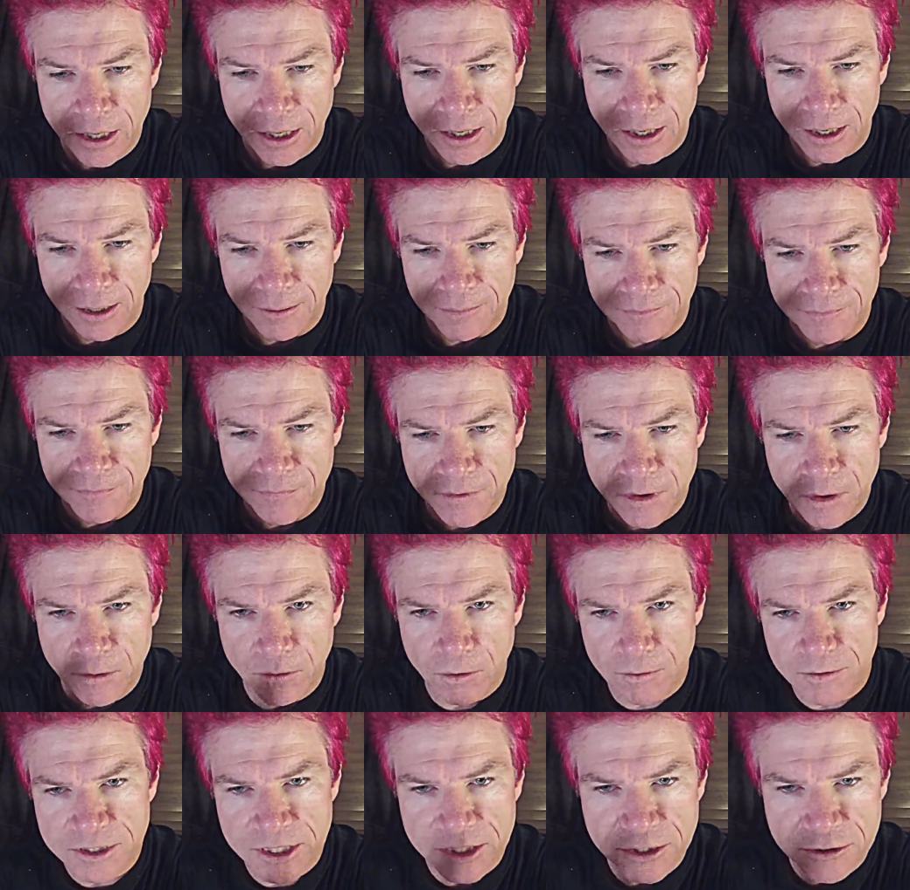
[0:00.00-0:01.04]

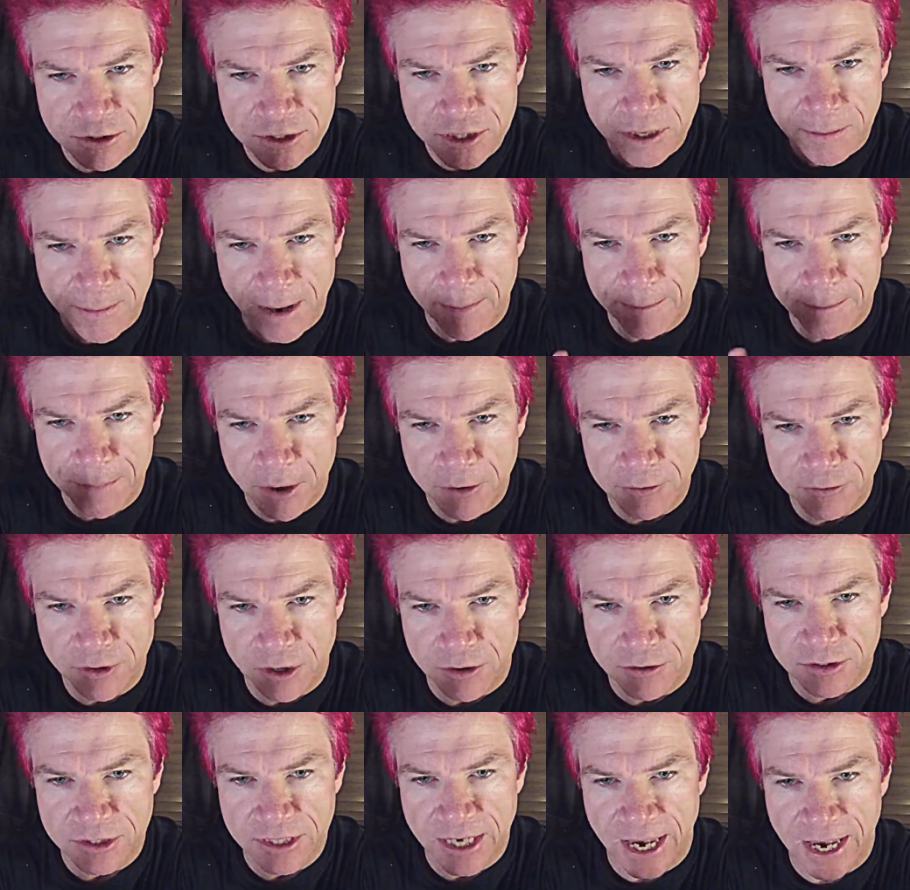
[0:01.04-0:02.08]
What was interesting about both
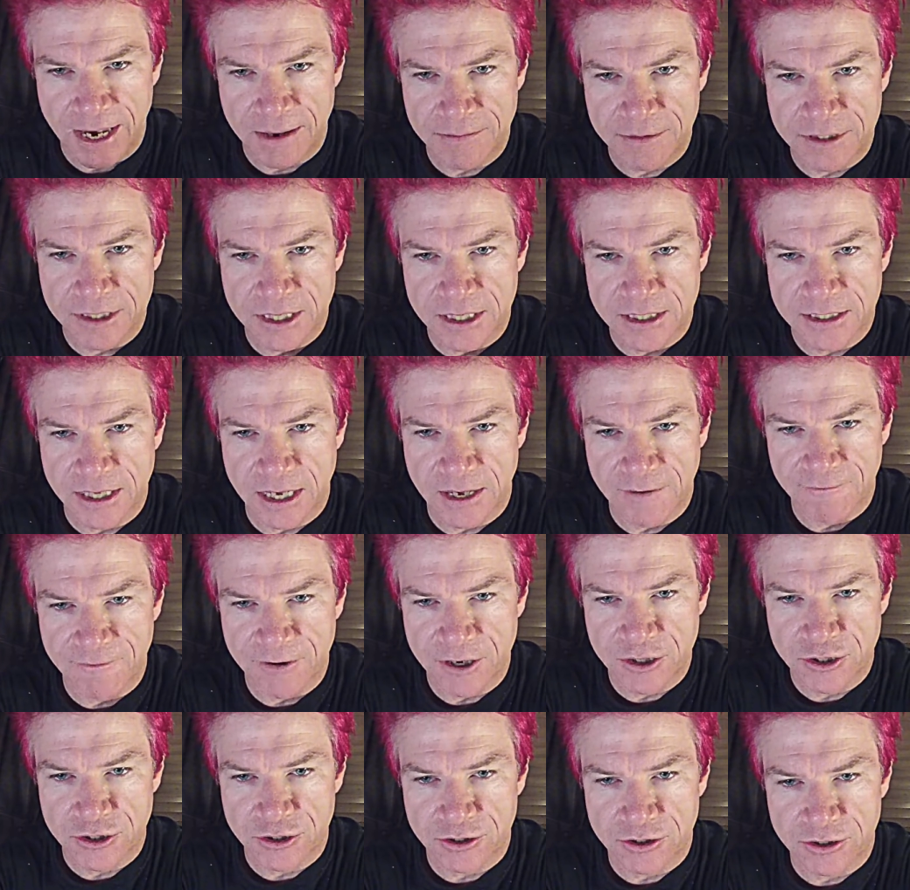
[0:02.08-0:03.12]
those games is they
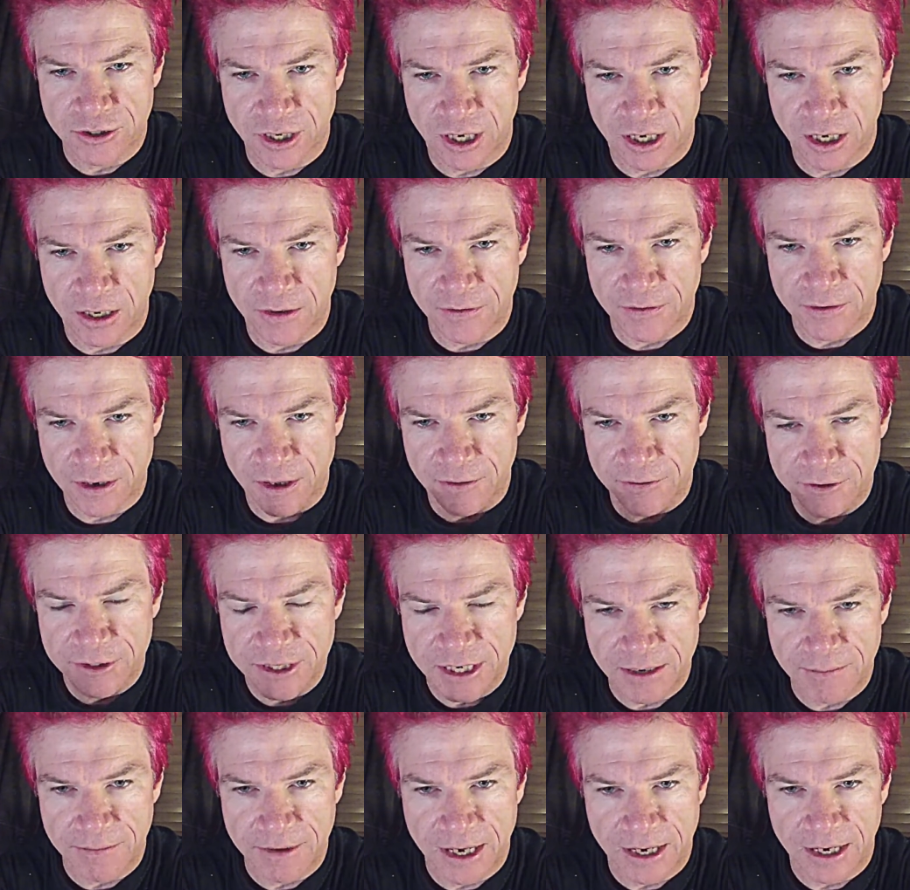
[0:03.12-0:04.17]
featured the other
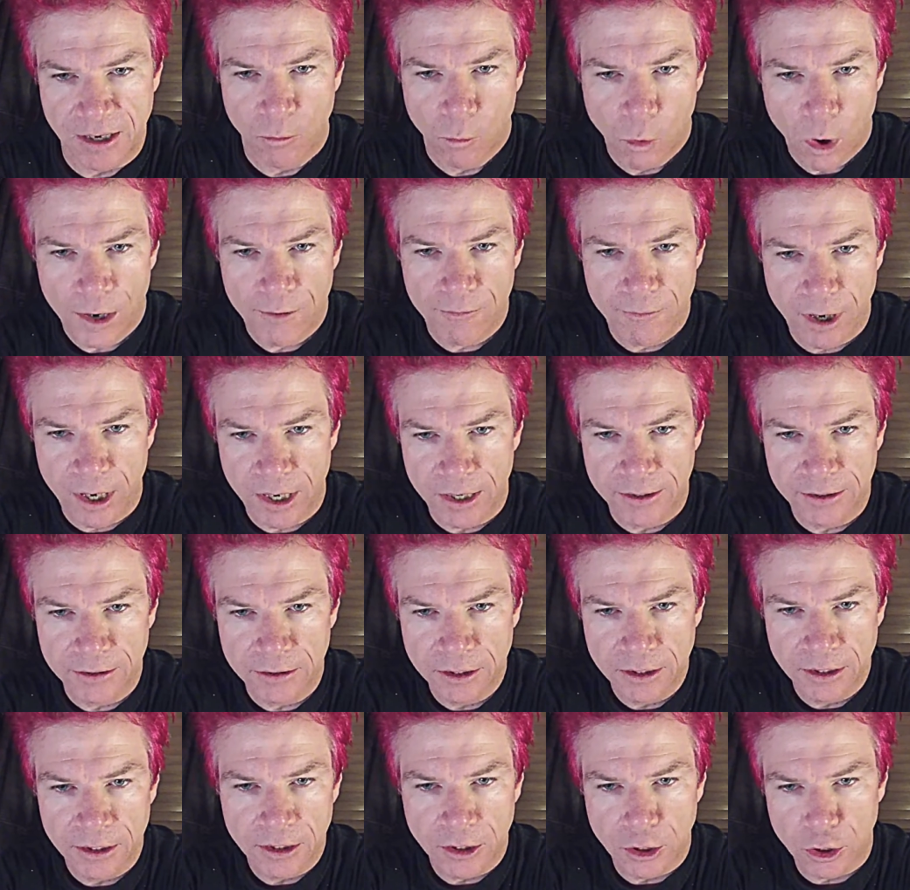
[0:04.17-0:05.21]
team getting 1
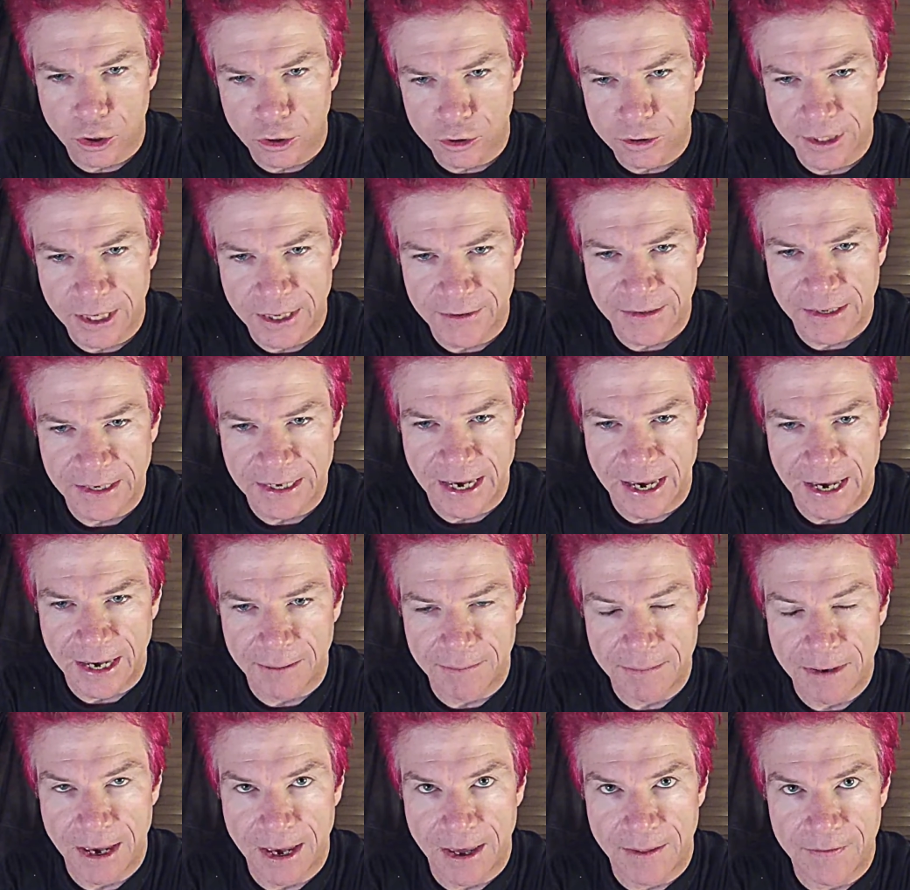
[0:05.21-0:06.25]
run early in the
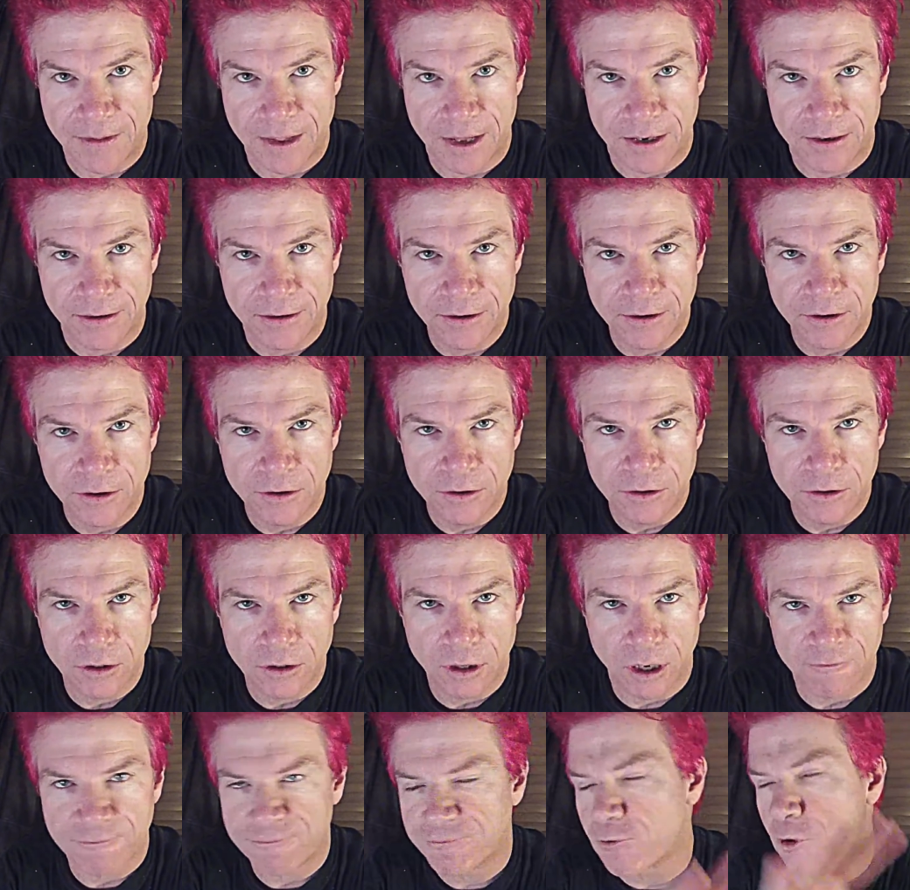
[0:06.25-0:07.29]
game and then
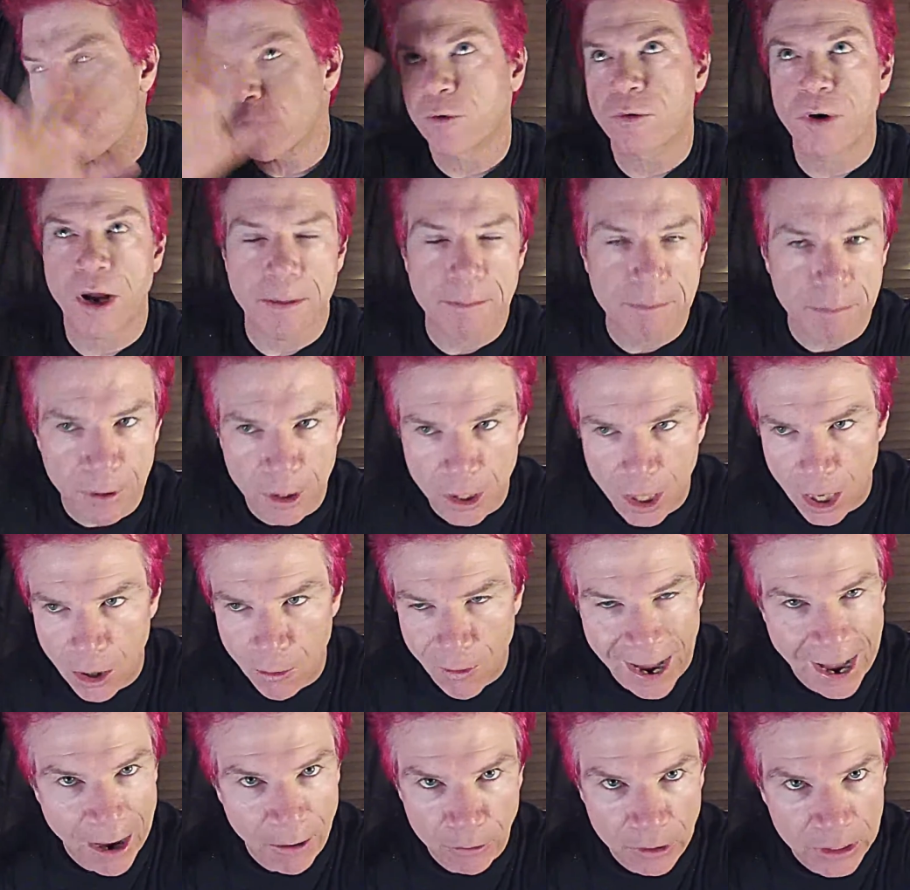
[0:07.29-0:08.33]
a 4-run
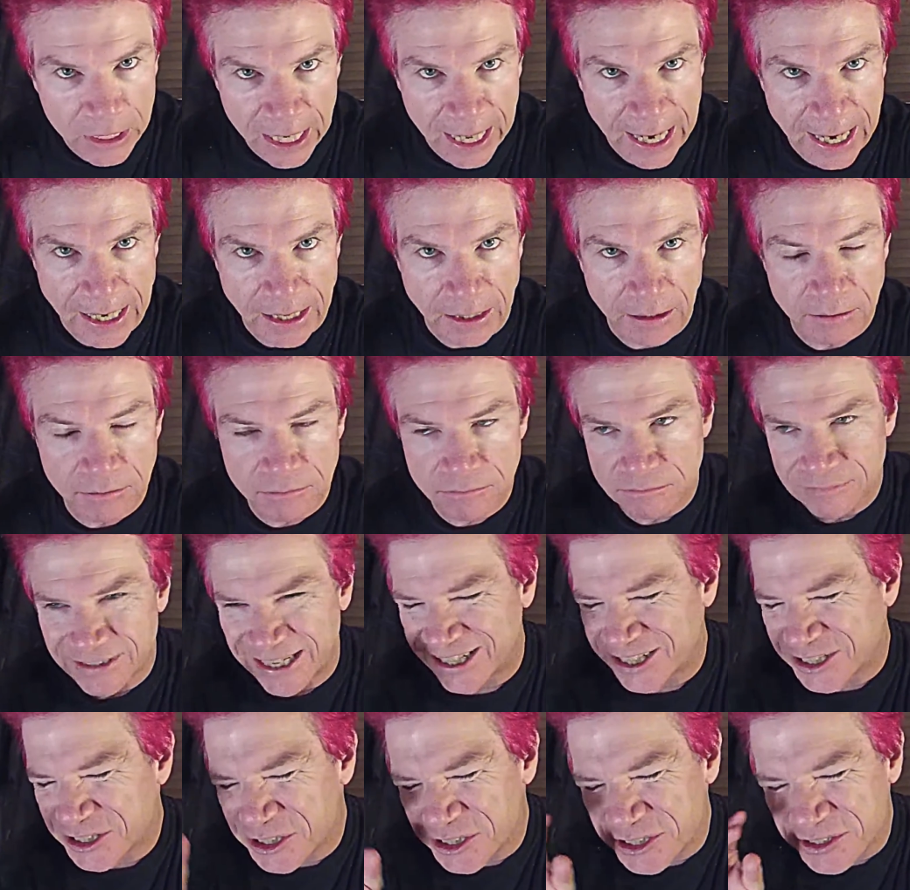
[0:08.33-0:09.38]
blowout late
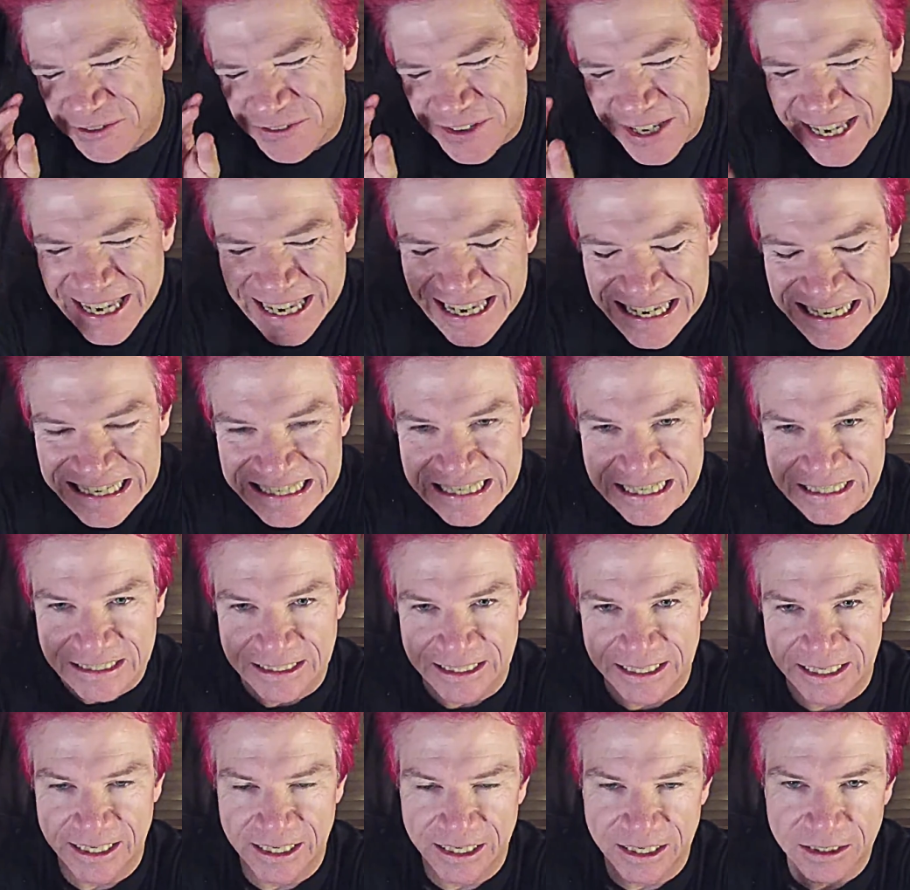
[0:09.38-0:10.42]
that could have
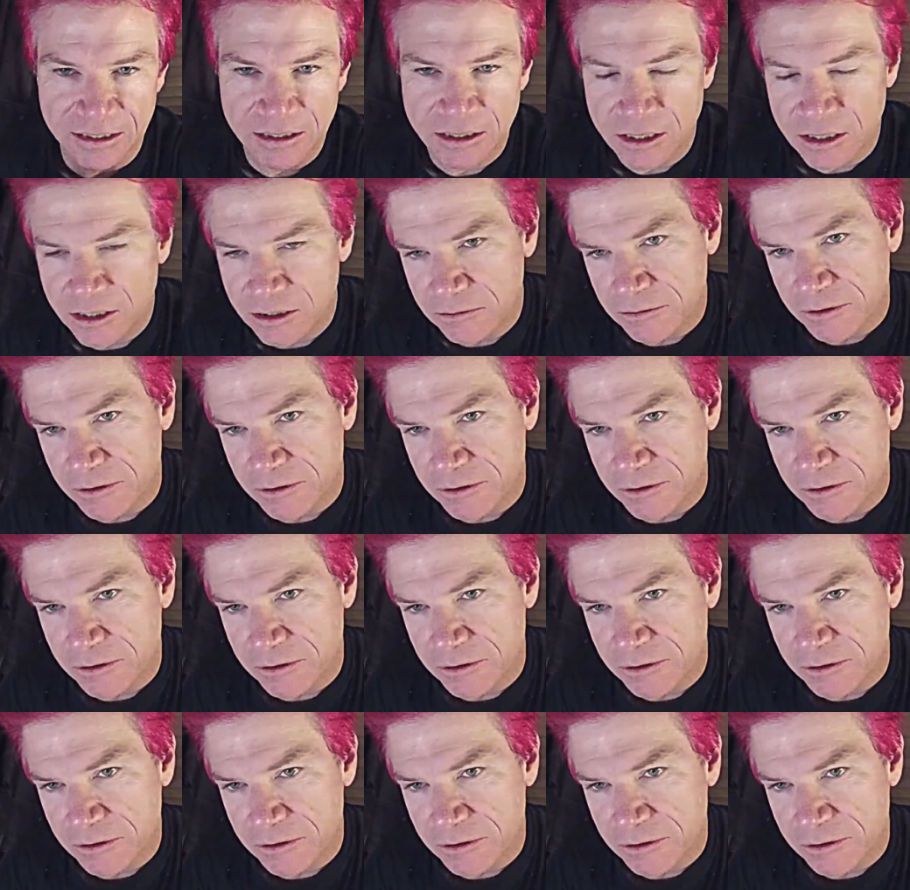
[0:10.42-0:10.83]
easily,